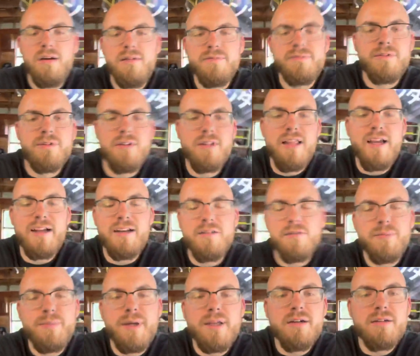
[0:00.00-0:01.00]
for a lack of
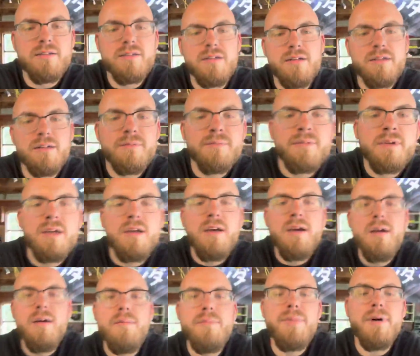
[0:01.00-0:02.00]
a better term.
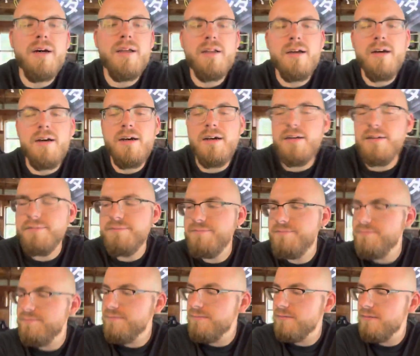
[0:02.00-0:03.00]
But
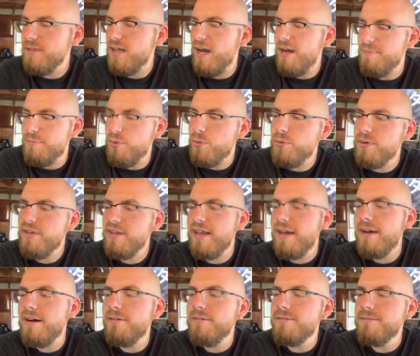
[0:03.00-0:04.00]
I pulled it
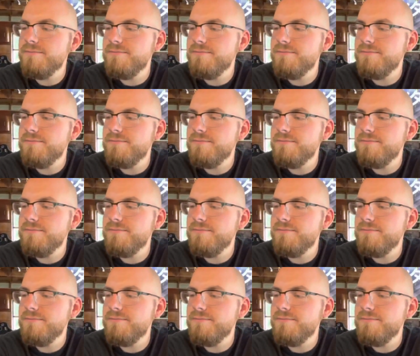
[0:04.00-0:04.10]
out,